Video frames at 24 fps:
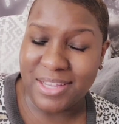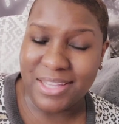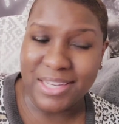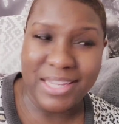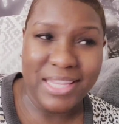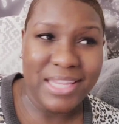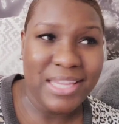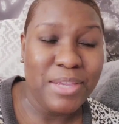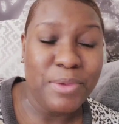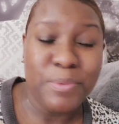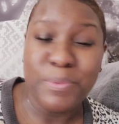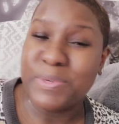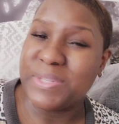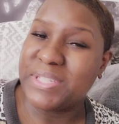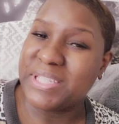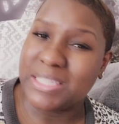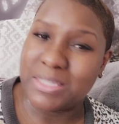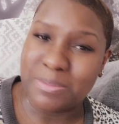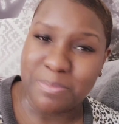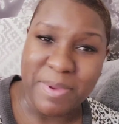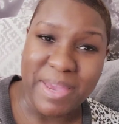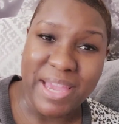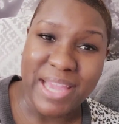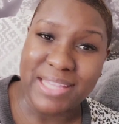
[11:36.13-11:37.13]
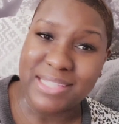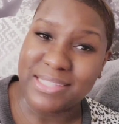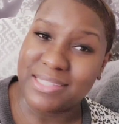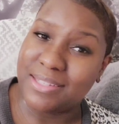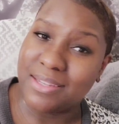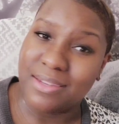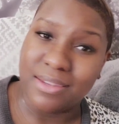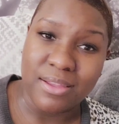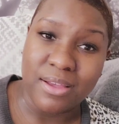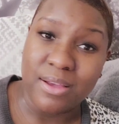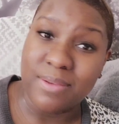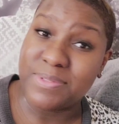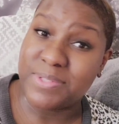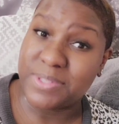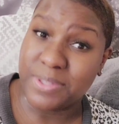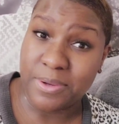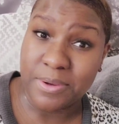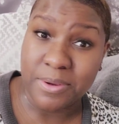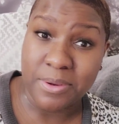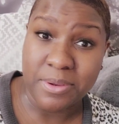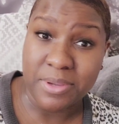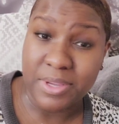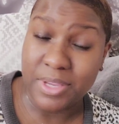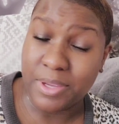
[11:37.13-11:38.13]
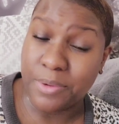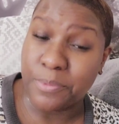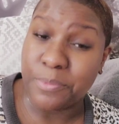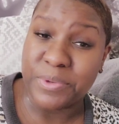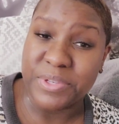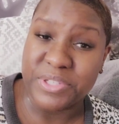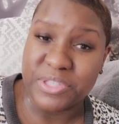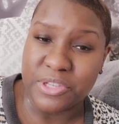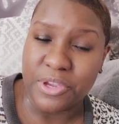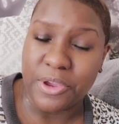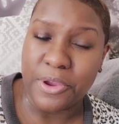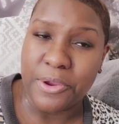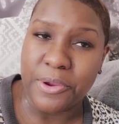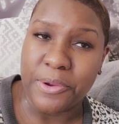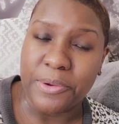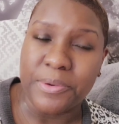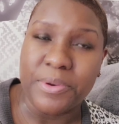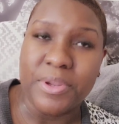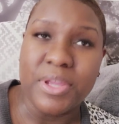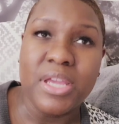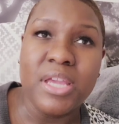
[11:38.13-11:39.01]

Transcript: and he respects and loves her in return.